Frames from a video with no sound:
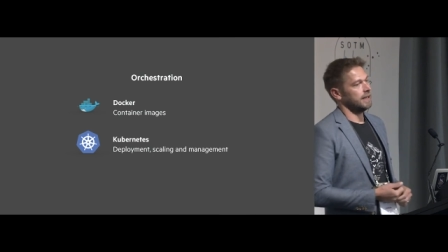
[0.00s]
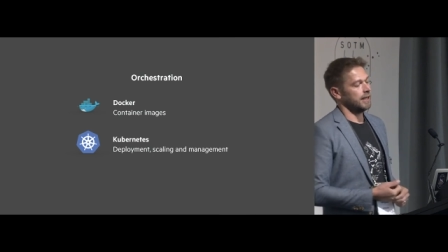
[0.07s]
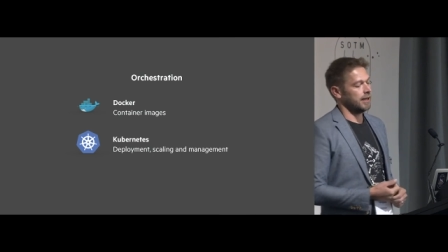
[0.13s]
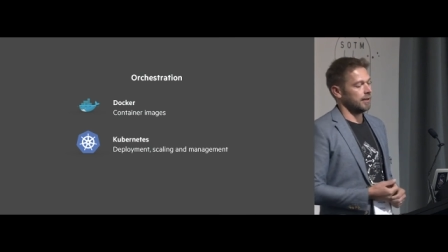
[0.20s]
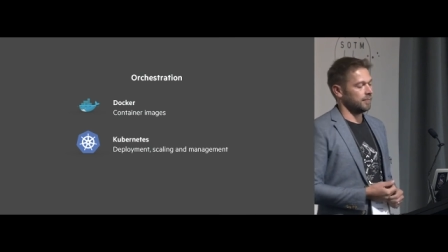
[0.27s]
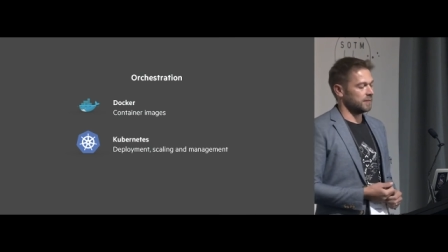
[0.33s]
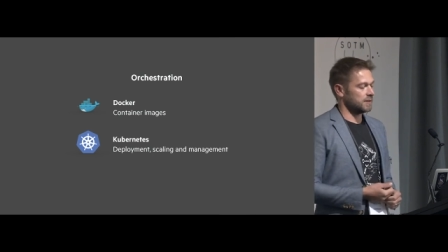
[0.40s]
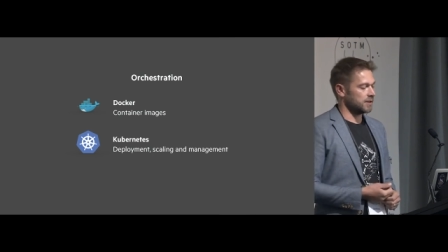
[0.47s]

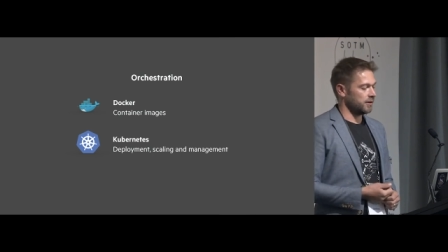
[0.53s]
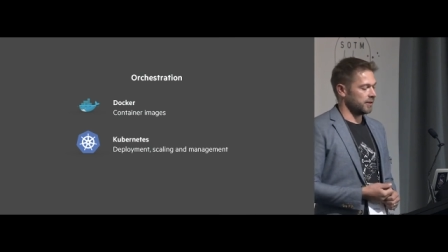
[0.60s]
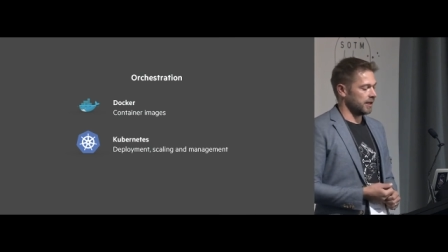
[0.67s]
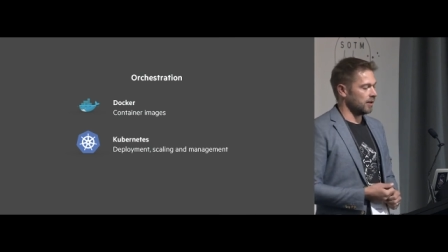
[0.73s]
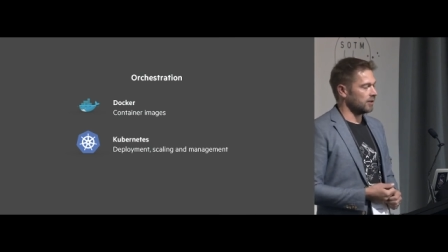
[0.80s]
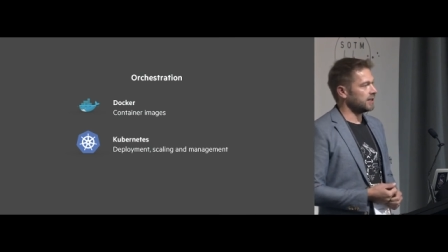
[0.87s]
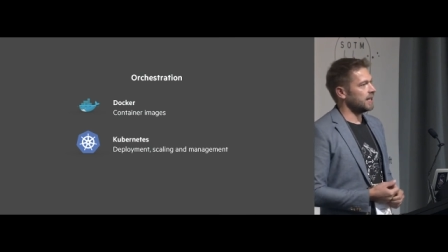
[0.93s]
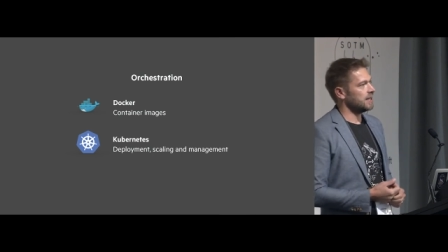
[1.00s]
Um, so in the
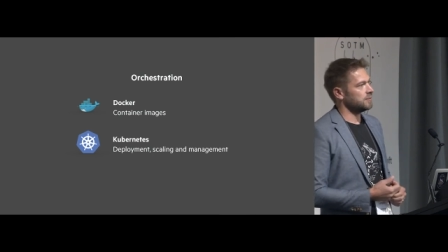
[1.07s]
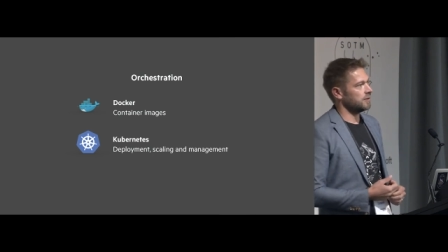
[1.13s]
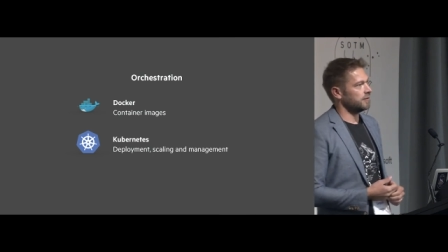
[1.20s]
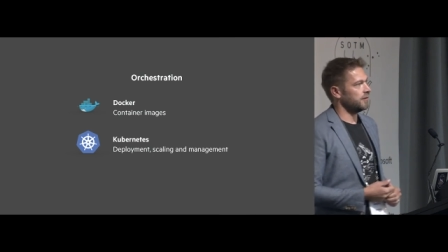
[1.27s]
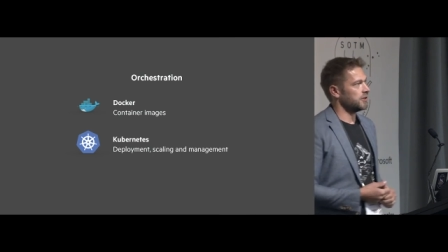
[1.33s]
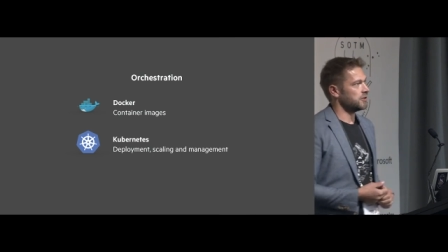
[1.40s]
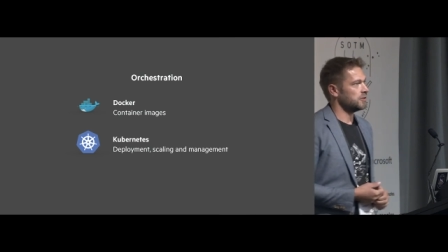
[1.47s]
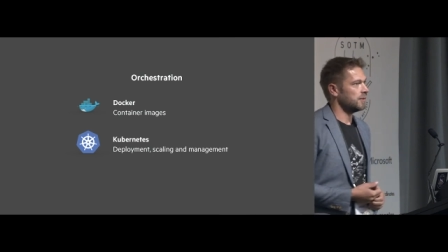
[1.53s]
old days
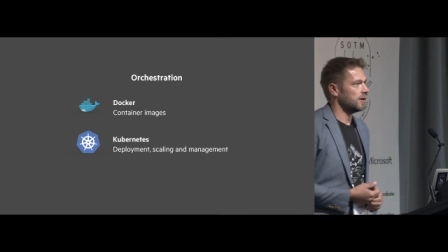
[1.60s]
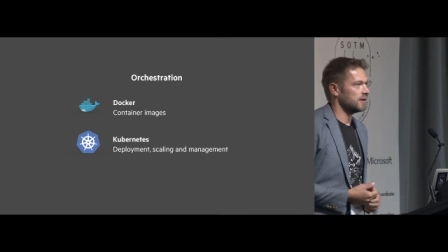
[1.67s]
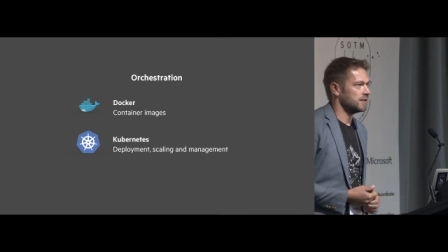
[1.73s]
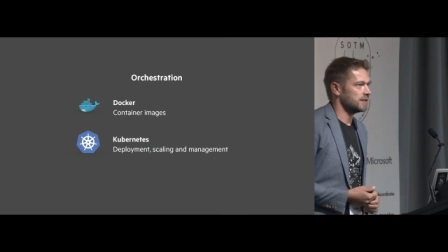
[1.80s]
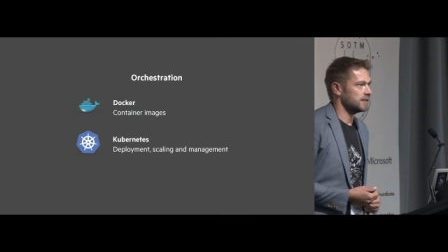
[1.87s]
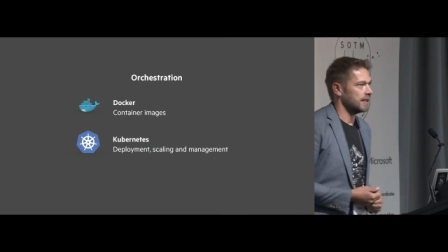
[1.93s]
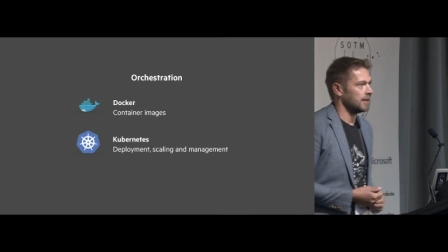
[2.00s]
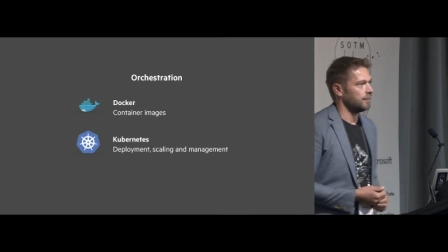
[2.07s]
with
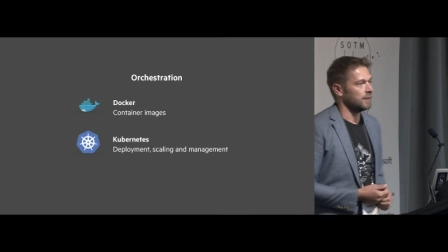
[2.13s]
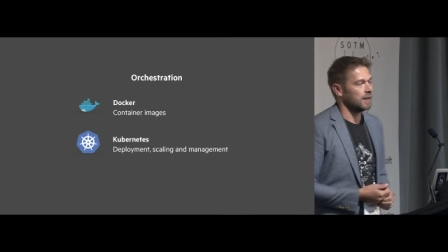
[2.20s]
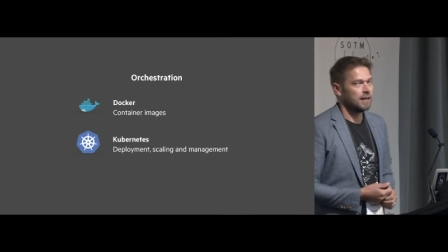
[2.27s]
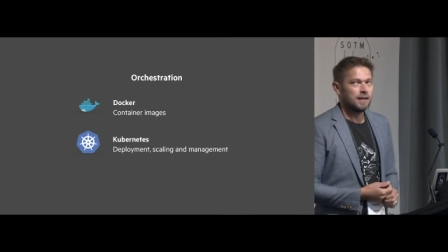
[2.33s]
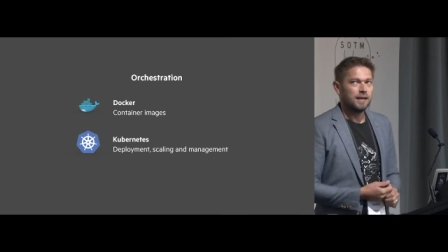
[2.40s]
VirtualBox, um,